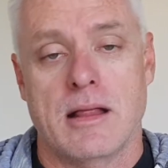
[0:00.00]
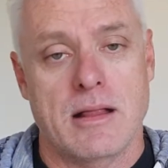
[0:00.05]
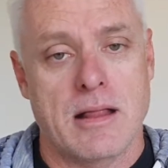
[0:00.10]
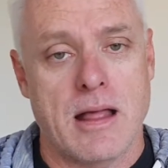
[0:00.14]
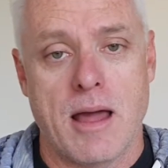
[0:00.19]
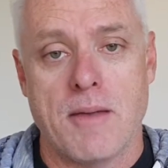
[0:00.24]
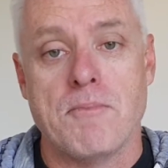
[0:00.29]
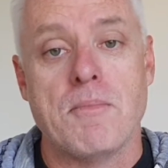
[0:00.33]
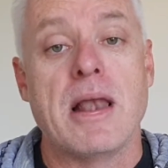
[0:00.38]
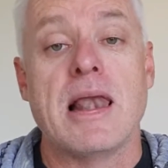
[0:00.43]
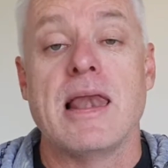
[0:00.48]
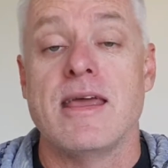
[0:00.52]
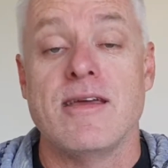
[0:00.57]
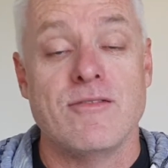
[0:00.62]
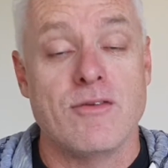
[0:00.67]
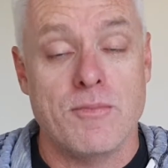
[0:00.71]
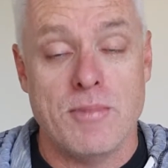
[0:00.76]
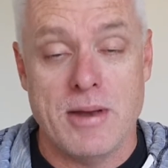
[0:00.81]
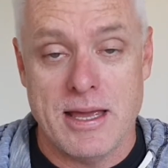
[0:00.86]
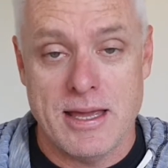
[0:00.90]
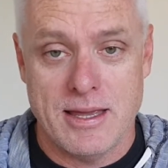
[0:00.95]

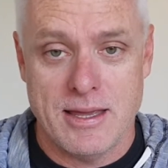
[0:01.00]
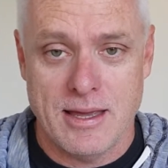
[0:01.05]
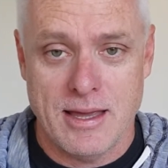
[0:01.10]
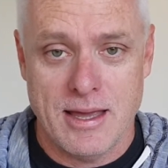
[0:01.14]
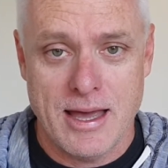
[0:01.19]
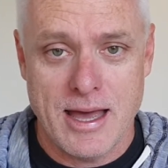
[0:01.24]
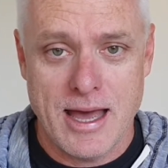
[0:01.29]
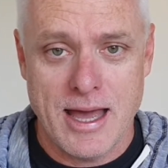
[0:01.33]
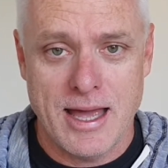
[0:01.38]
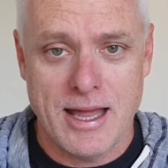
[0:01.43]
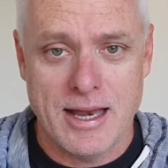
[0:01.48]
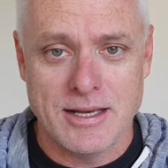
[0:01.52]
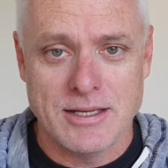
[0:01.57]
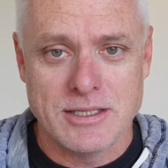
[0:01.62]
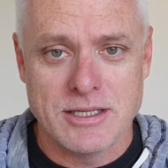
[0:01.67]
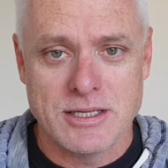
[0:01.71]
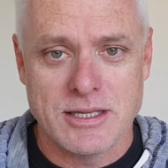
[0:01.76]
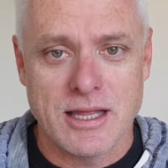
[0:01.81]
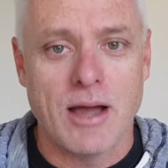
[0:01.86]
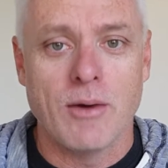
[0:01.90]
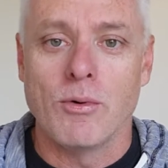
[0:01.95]
unbelievably, and
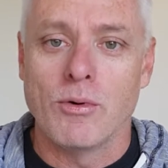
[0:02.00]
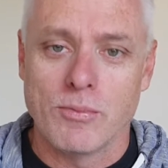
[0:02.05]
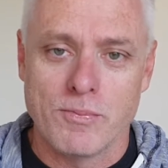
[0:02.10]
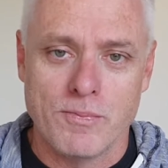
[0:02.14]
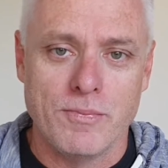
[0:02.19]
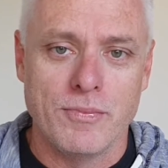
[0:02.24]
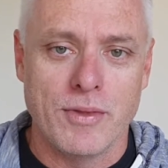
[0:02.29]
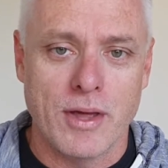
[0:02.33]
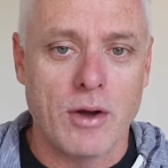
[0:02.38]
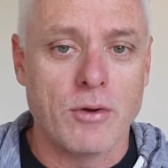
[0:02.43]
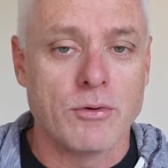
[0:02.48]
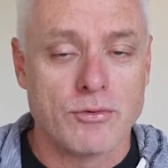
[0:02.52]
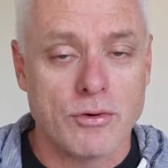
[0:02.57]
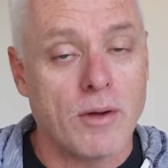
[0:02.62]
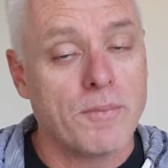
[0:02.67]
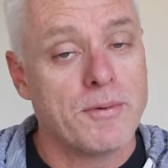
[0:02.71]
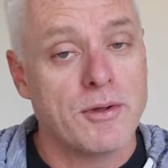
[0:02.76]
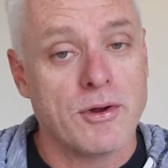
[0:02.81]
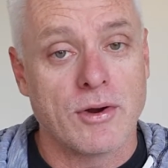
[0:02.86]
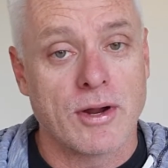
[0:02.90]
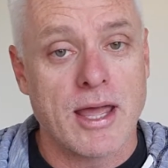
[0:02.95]
they'll
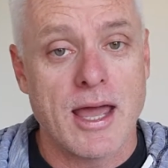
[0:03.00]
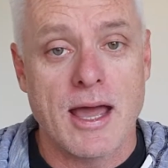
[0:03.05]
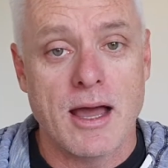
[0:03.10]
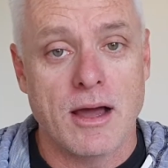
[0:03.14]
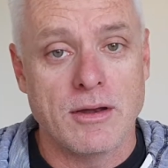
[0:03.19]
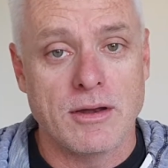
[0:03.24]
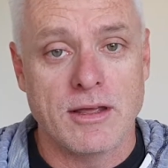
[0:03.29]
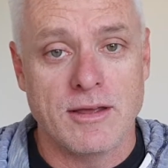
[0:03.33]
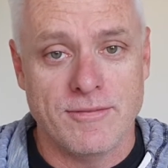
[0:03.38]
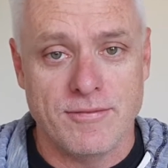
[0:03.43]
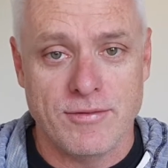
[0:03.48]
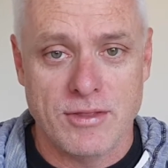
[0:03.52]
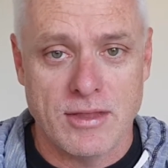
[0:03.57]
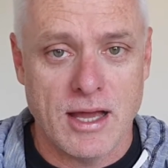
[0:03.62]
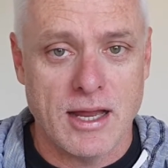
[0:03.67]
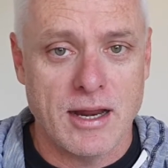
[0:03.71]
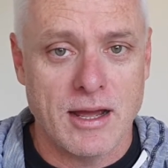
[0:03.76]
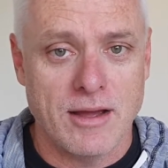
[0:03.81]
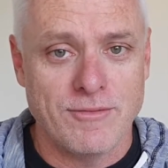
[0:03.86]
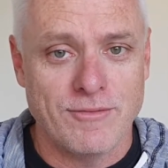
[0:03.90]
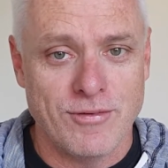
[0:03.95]
drop your account if they
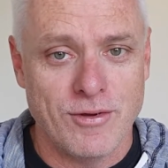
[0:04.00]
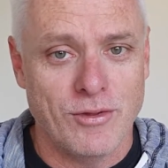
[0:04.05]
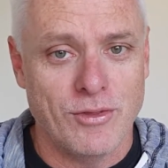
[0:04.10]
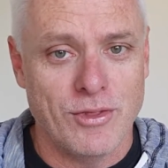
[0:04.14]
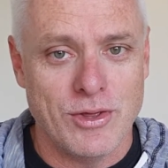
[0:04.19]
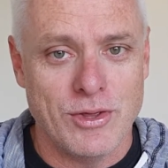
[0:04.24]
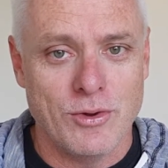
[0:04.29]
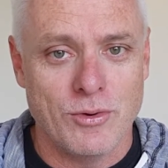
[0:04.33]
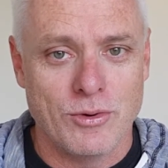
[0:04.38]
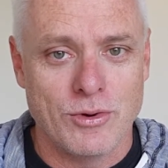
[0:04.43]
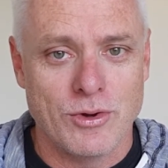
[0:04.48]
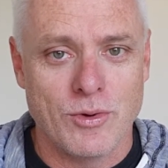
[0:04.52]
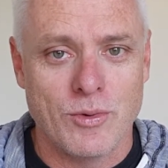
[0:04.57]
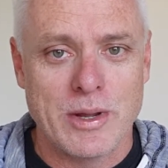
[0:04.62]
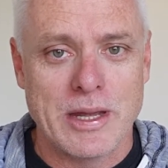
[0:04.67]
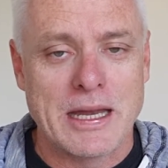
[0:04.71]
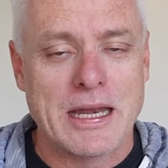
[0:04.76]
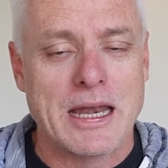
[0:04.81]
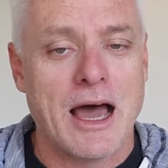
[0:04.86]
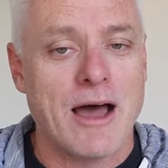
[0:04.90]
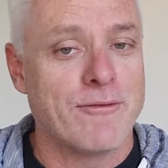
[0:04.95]
don't feel that you're
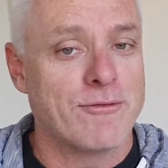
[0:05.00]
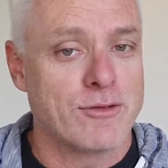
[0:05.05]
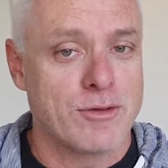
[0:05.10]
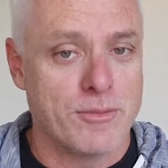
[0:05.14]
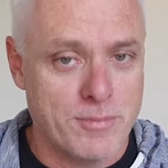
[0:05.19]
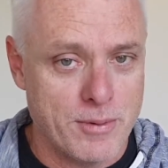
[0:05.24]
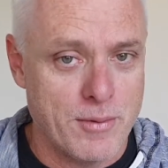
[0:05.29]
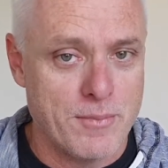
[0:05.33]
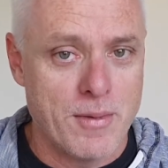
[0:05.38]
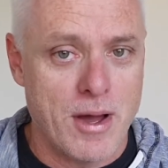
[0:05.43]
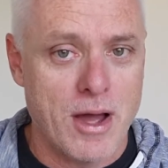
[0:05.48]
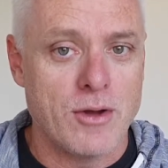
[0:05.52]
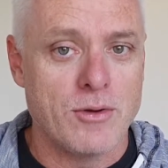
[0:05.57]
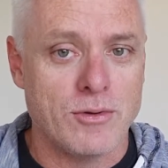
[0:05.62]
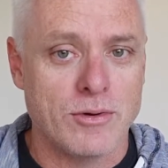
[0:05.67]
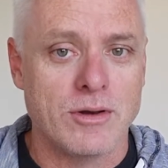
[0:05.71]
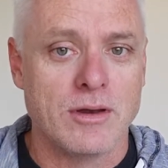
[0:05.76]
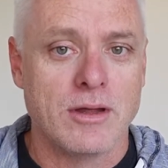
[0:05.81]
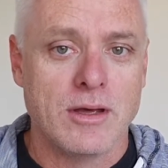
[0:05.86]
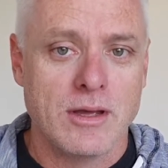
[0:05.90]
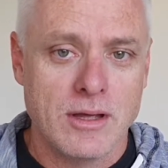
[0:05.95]
doing enough to
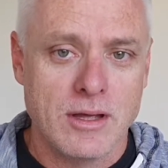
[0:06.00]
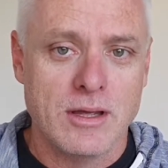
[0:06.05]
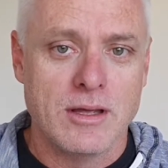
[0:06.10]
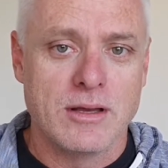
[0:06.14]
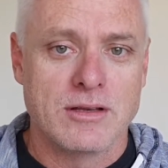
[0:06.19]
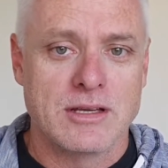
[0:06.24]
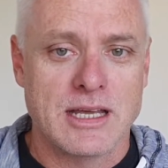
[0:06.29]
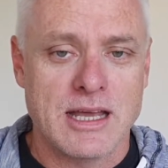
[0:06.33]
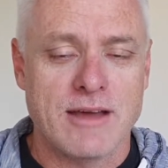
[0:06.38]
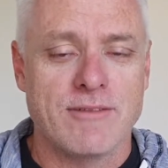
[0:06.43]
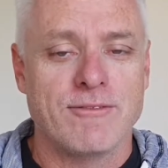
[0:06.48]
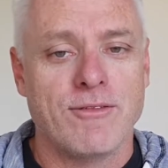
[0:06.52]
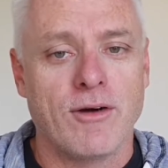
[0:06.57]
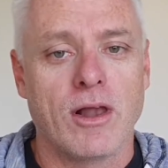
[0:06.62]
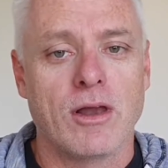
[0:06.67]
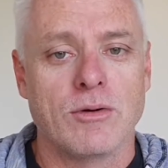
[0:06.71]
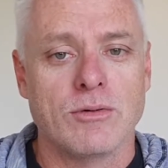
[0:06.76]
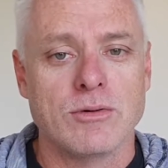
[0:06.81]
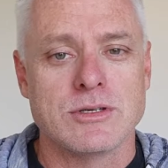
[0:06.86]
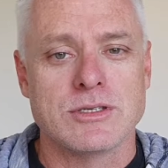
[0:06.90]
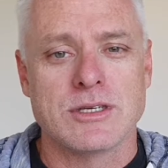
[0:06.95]
promote to get
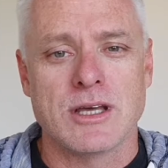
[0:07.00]
followers.